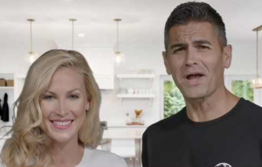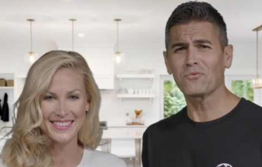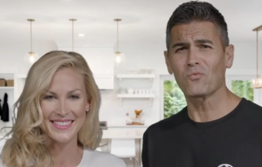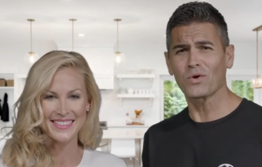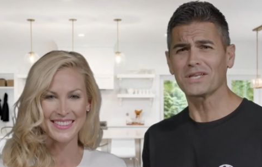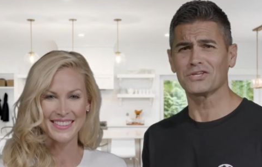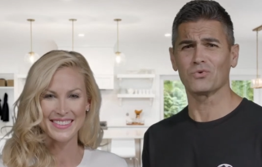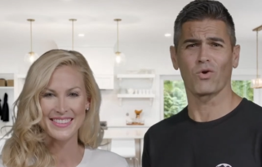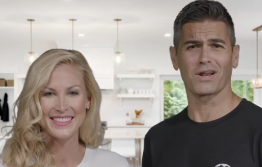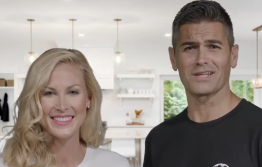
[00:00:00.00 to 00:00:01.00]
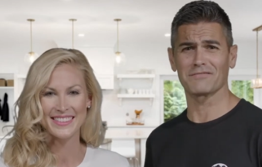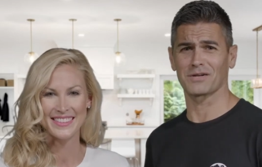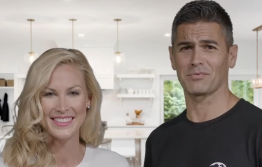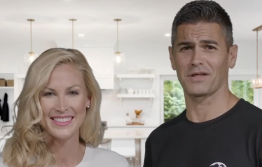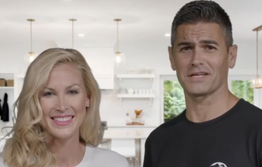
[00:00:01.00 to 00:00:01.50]
Speaker 1: why wouldn't you want to
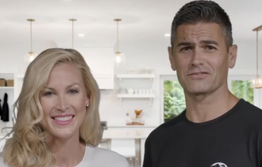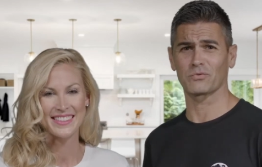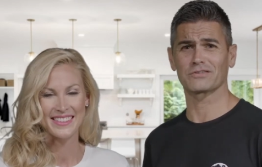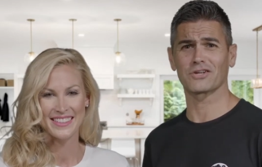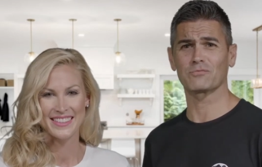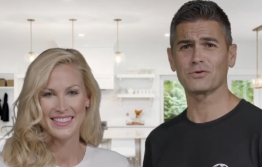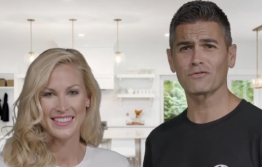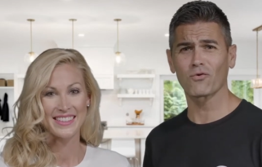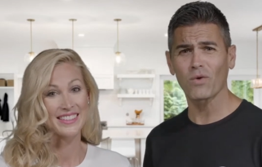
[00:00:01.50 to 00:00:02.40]
live in a place with such beautiful